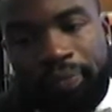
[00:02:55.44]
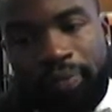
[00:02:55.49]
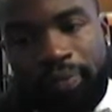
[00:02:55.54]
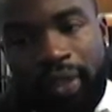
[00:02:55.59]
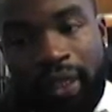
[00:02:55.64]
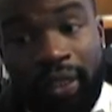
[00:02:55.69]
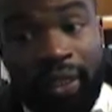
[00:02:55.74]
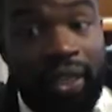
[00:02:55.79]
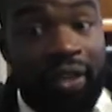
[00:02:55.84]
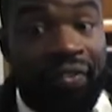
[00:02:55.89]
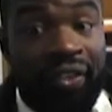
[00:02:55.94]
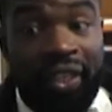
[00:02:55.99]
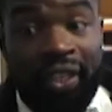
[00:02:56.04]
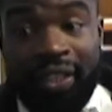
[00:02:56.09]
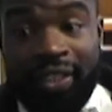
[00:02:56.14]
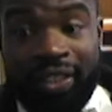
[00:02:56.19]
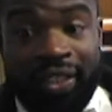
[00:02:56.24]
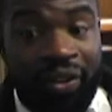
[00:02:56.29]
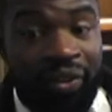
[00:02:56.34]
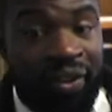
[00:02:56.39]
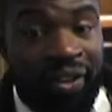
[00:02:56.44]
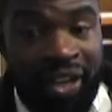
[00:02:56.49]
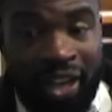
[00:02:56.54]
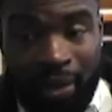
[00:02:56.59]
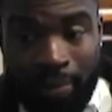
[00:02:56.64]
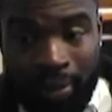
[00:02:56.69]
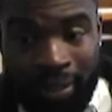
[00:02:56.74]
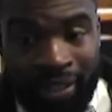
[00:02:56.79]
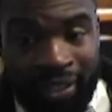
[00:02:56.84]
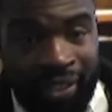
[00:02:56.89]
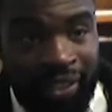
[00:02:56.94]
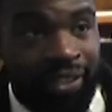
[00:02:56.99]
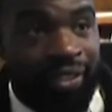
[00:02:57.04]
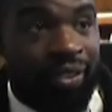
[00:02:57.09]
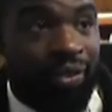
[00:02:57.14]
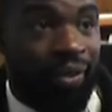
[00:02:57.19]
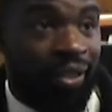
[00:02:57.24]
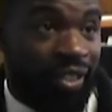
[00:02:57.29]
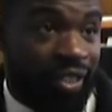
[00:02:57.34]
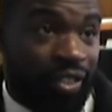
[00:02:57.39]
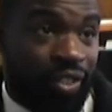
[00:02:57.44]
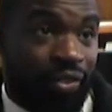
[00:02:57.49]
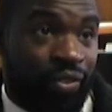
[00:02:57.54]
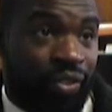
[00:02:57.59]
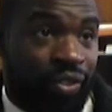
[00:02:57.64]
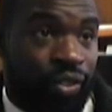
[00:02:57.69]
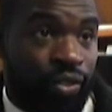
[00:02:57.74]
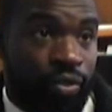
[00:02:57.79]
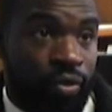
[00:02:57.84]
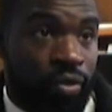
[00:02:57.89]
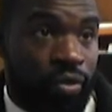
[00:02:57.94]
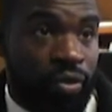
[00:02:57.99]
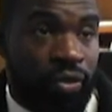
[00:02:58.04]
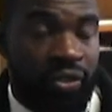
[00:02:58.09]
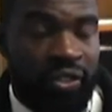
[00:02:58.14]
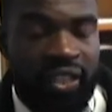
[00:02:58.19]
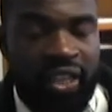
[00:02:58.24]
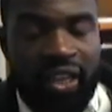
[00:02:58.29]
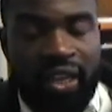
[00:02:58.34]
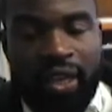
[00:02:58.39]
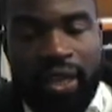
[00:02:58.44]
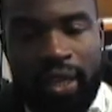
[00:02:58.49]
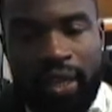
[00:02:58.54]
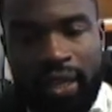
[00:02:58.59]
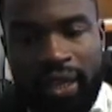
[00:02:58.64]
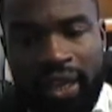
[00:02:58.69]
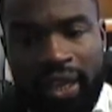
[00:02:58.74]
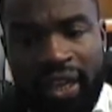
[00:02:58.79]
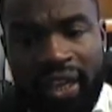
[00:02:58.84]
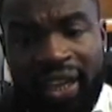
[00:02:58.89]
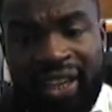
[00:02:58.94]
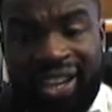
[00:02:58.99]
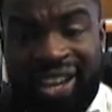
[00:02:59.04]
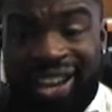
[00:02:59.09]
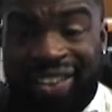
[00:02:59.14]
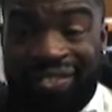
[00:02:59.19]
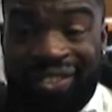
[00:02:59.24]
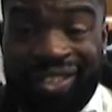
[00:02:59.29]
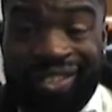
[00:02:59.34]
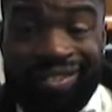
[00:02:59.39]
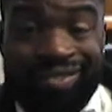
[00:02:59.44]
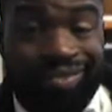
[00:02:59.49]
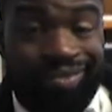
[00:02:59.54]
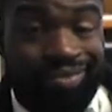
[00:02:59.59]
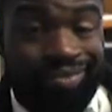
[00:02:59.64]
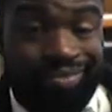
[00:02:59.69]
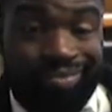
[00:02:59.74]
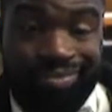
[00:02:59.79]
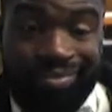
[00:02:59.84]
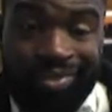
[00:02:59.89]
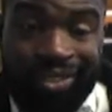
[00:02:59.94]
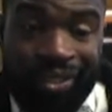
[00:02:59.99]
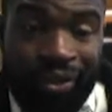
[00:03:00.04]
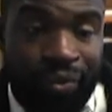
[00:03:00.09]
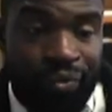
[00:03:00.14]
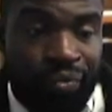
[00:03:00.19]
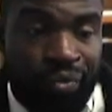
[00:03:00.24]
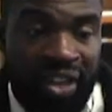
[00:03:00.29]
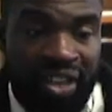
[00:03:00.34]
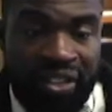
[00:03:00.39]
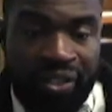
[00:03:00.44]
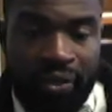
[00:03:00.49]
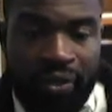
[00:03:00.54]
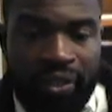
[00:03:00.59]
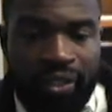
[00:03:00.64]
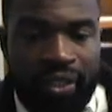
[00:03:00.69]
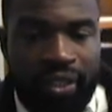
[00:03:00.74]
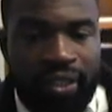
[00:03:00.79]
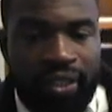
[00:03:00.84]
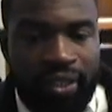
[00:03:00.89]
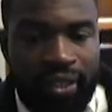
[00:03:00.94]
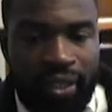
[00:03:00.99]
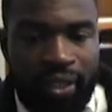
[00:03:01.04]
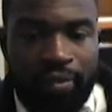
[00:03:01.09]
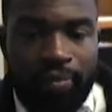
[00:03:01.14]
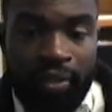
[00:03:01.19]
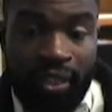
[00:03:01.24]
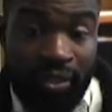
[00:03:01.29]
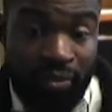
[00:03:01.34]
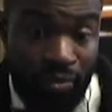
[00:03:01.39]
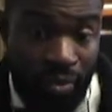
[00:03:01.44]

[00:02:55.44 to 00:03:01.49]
living in certain neighborhoods, going to certain schools, and having certain resources, being